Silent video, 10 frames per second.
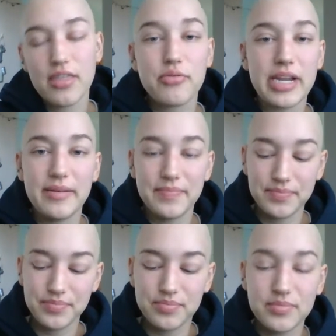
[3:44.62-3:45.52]
3,
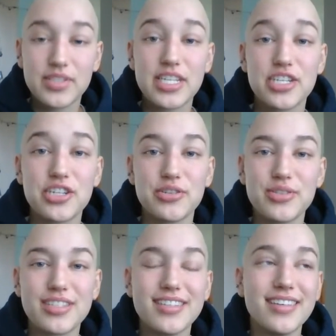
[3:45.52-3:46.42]

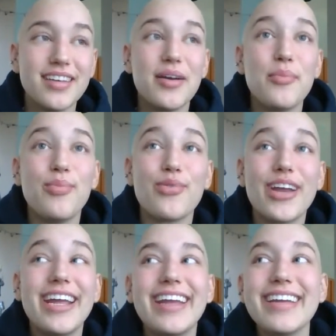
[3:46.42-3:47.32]
tissues.
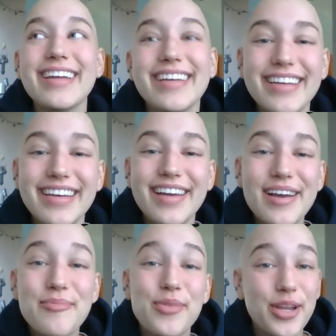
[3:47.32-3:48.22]
Bring
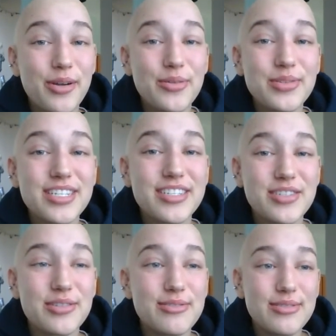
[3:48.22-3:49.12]
your own
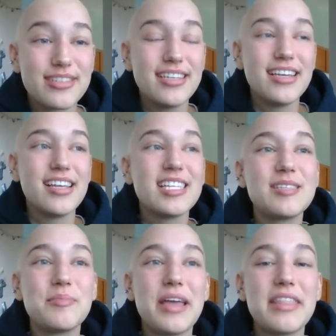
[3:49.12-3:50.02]
tissues.
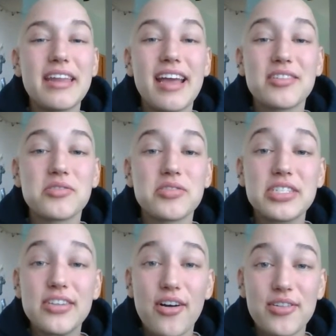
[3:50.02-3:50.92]
Spend that extra
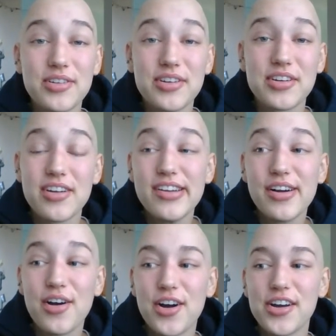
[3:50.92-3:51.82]
dollar
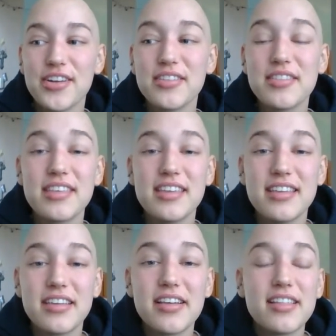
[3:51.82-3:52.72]
on
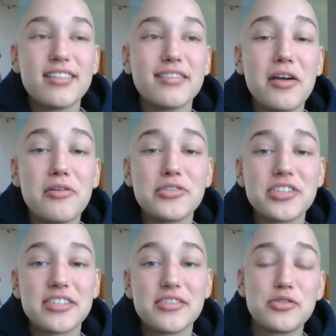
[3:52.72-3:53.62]
the
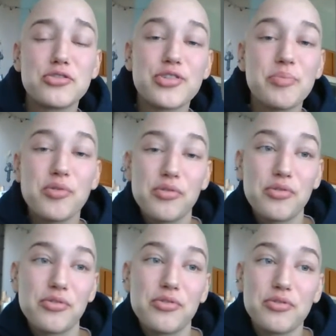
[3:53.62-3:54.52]
lotion
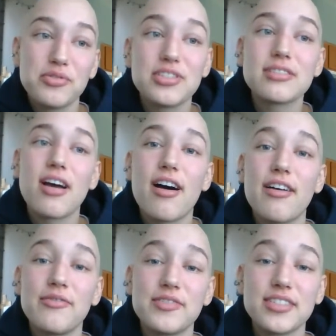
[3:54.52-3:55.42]
triple
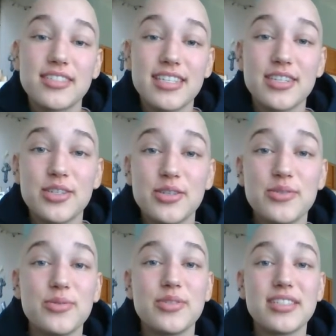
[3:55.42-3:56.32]
soft
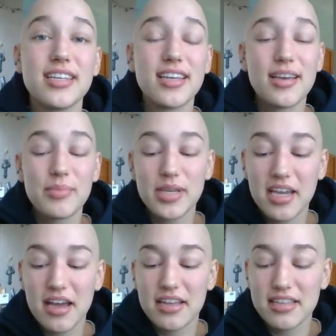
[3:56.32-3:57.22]
tissues,
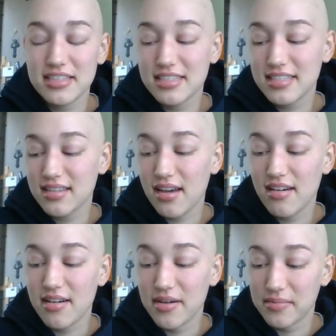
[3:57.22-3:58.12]
because
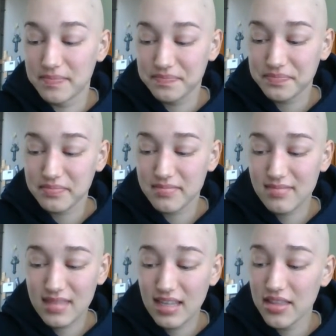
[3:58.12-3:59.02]
the
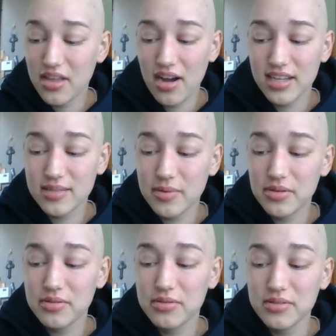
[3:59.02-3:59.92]

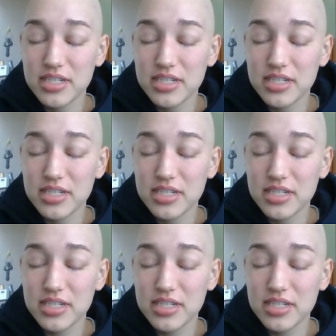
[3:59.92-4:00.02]
hospital